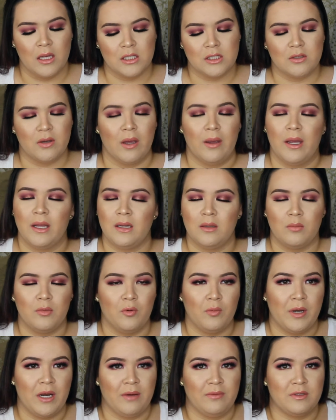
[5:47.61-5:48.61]
So in the
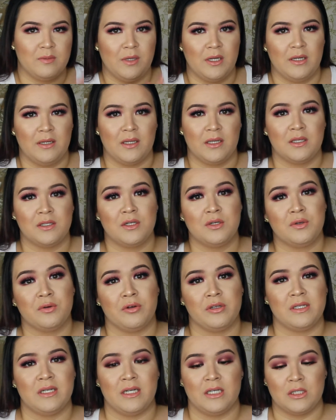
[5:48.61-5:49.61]
moment I was meeting Naked
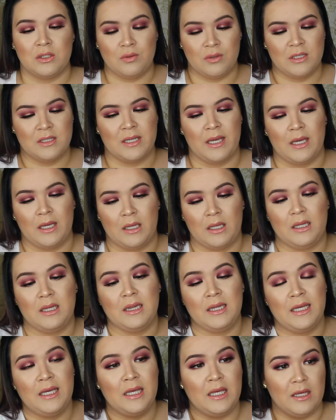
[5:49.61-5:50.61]
Tutorials, and as soon as I
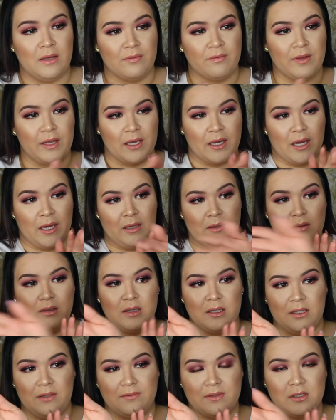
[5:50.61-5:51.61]
leave, like I
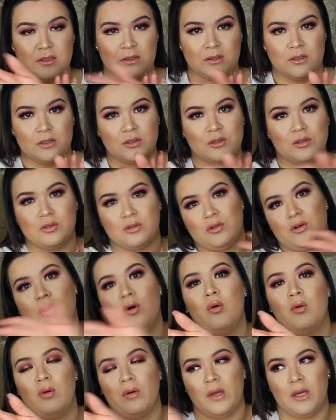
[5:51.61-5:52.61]
leave to
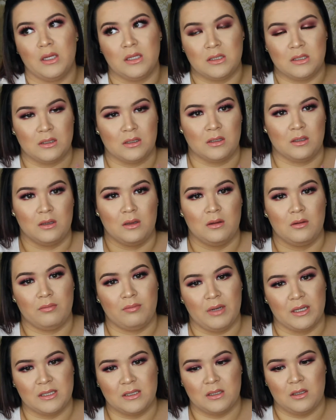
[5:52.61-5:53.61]
go into the
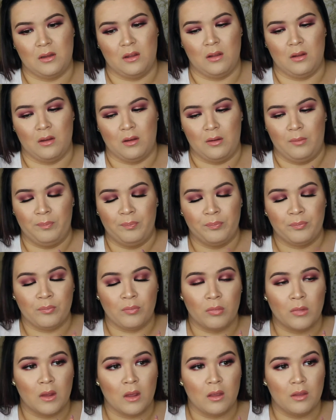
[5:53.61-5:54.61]
rest of the
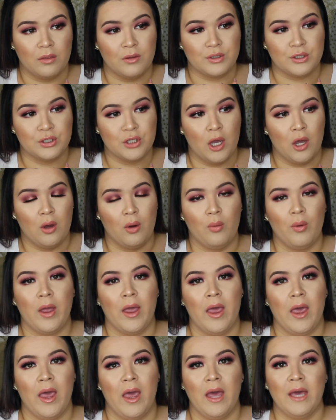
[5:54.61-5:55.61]
show,
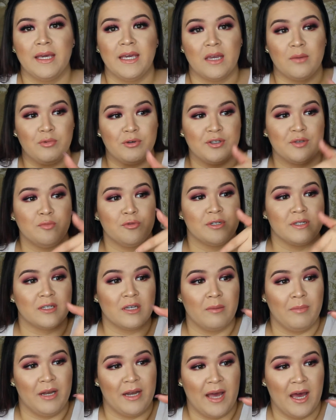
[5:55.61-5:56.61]
Gabriel Zamora is
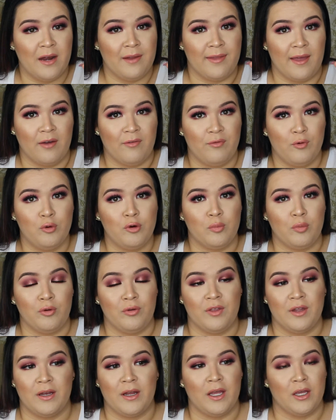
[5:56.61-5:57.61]
coming out of that photo
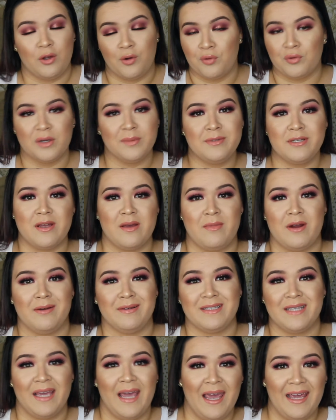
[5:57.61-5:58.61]
booth, and I go up to him and I
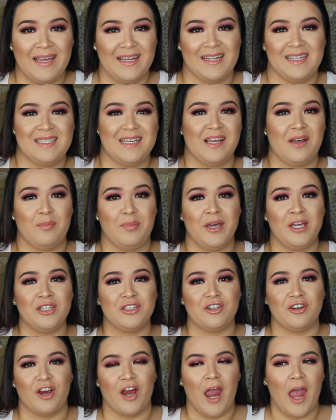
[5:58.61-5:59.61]
was like, hey, can I take a
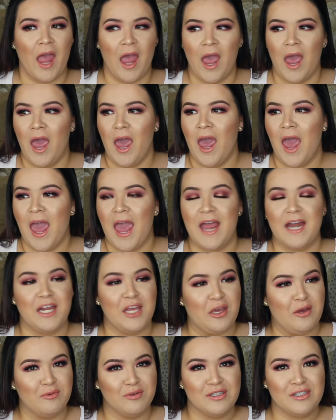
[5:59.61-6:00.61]
picture? And
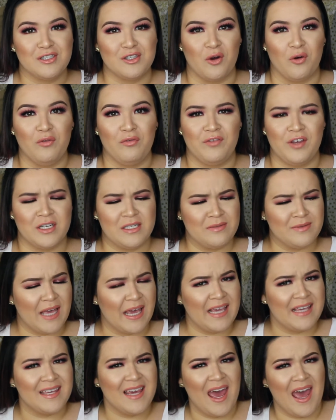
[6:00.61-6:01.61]
he was so fierce. He's
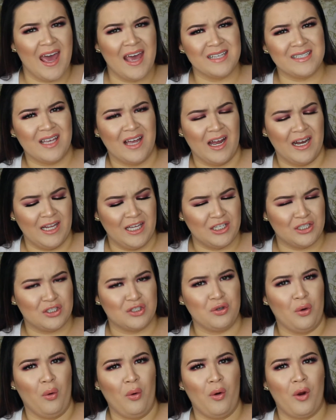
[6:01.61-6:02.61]
like, yes, honey,
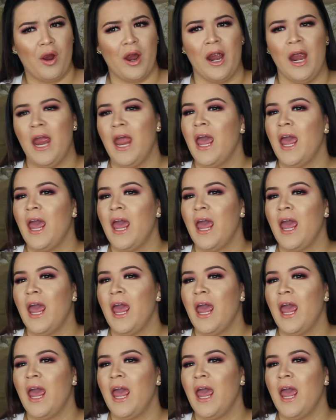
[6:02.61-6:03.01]
sure.